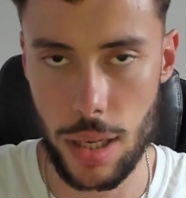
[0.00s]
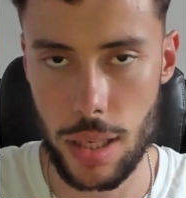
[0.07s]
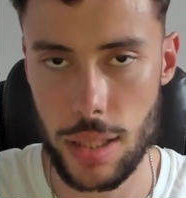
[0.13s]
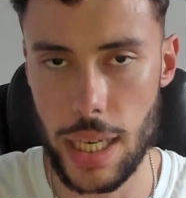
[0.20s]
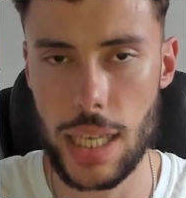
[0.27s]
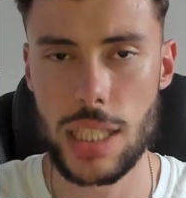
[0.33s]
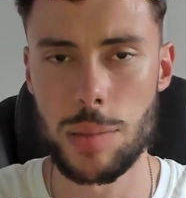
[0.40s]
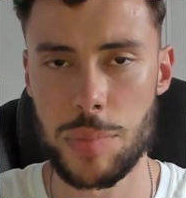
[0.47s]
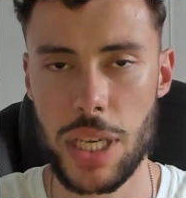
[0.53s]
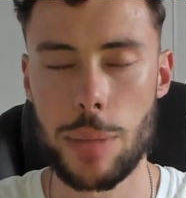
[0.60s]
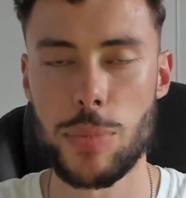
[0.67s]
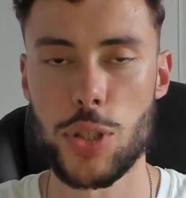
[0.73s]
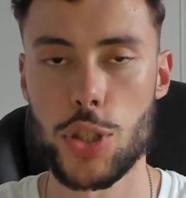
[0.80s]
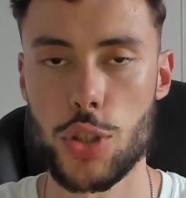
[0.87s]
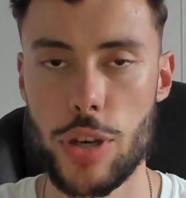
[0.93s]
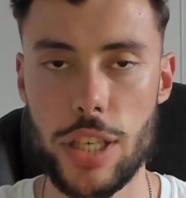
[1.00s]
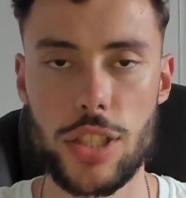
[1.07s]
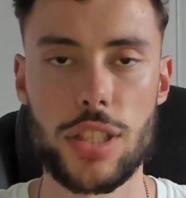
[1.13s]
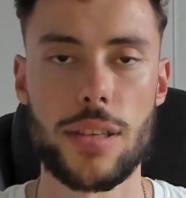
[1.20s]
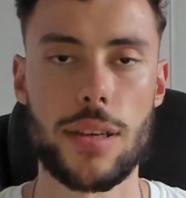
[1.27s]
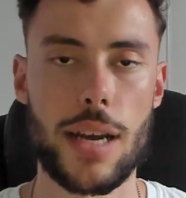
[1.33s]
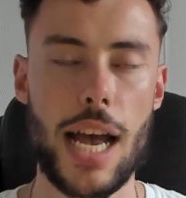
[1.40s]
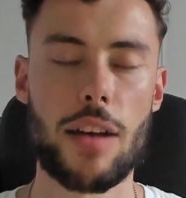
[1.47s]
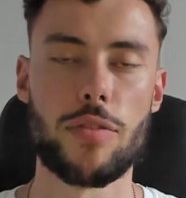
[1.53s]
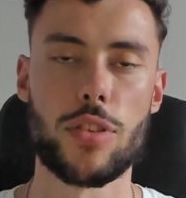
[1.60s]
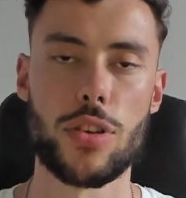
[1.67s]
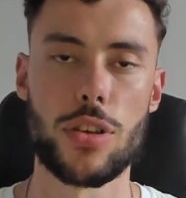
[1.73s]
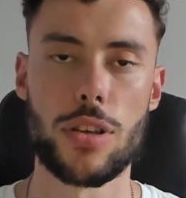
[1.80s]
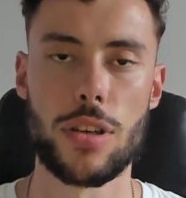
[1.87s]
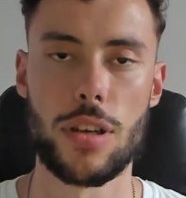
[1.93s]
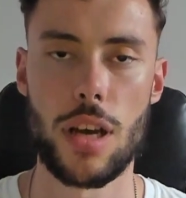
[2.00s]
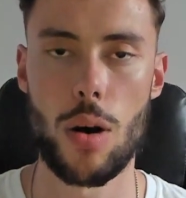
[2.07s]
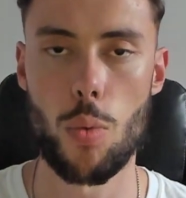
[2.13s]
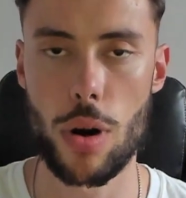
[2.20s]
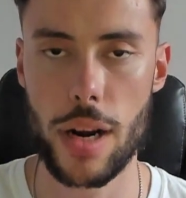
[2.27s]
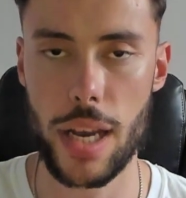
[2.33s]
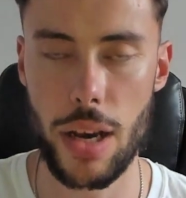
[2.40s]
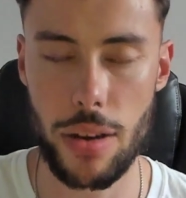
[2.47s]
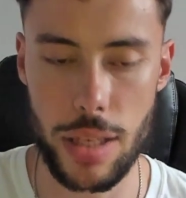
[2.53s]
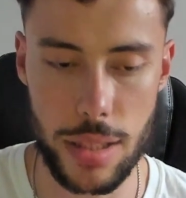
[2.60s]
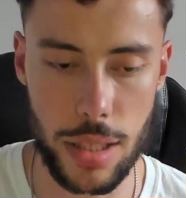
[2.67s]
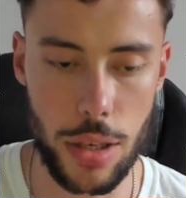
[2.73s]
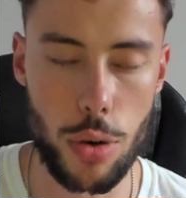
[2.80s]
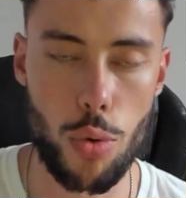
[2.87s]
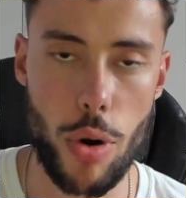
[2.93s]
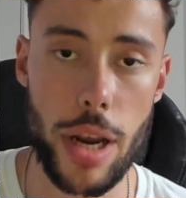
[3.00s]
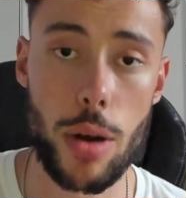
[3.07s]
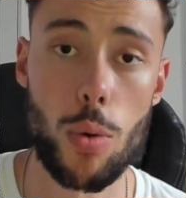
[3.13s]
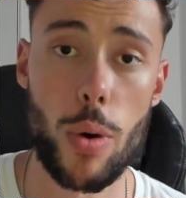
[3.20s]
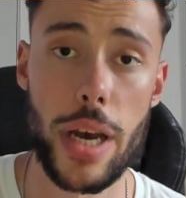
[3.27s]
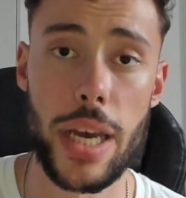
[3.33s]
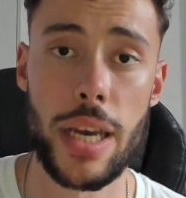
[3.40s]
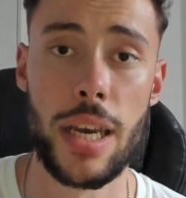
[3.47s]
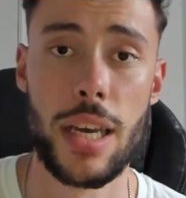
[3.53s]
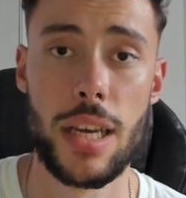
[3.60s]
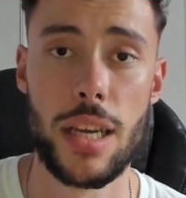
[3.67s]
Taking some time to stretch after a workout is a great way